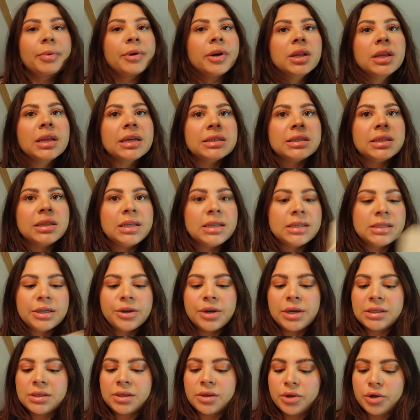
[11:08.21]
put a link to these
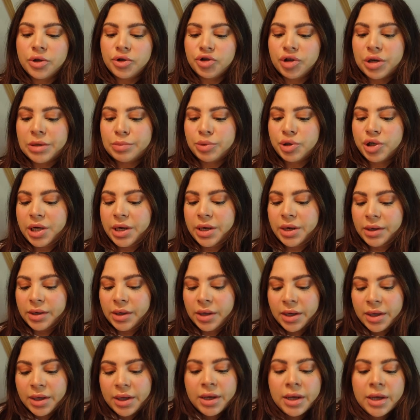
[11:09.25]
earrings in the description
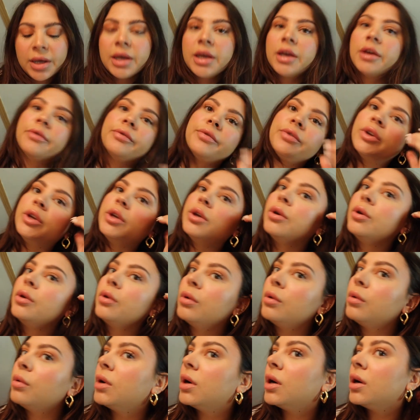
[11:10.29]
if
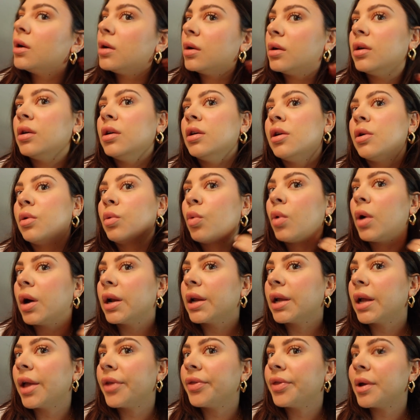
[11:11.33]
you want
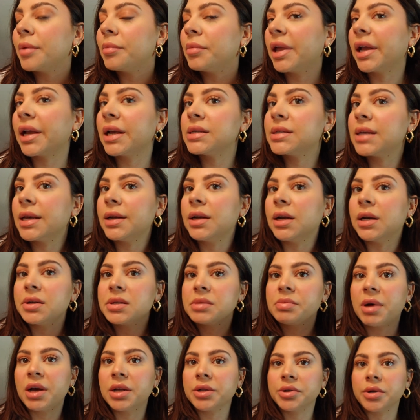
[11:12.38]
to get them. Like I said, not
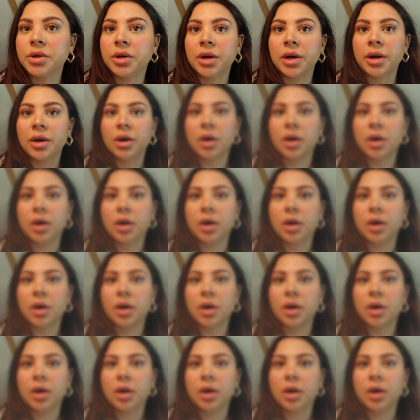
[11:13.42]
sponsored at